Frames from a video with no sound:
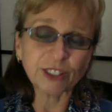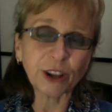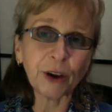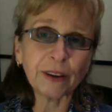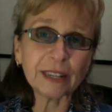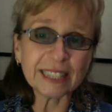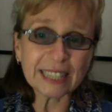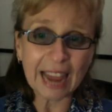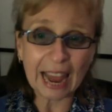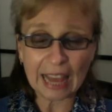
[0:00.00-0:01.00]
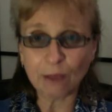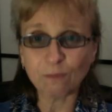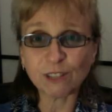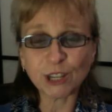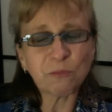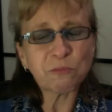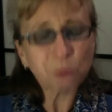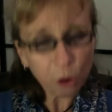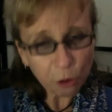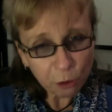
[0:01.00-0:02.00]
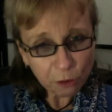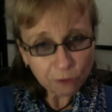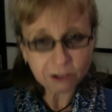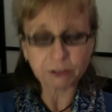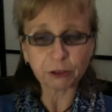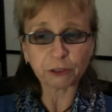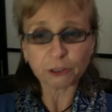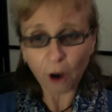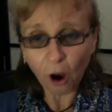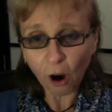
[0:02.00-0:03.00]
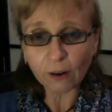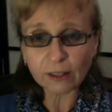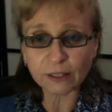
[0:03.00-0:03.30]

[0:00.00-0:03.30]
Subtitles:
So to get him to move, to feel strong.